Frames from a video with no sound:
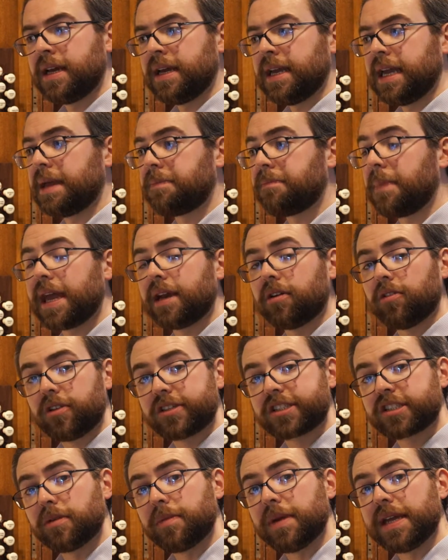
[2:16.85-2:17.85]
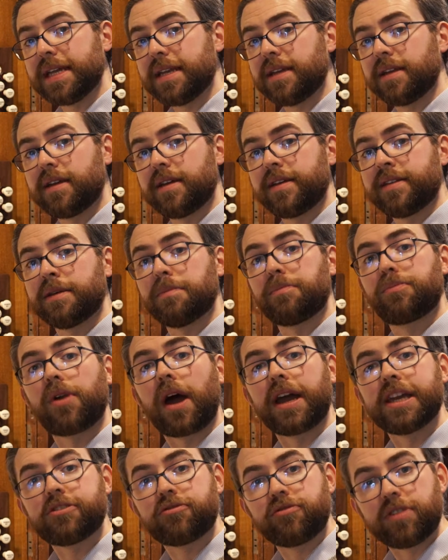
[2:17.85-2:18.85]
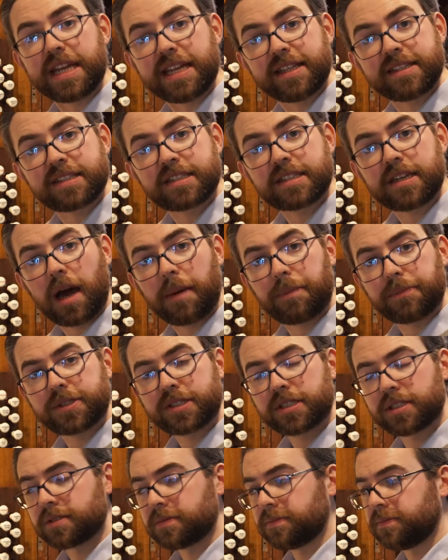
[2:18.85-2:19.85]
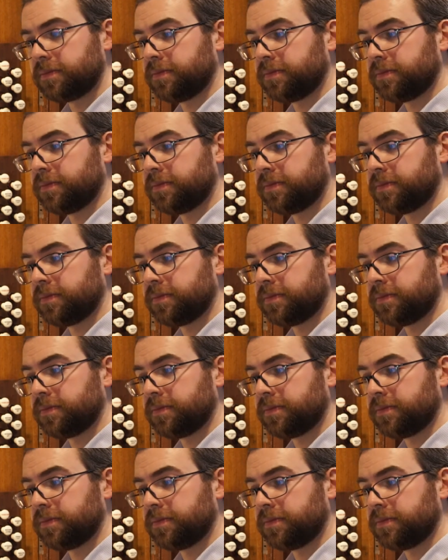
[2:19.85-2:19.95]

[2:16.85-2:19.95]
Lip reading: It may also mean the bright reed stops.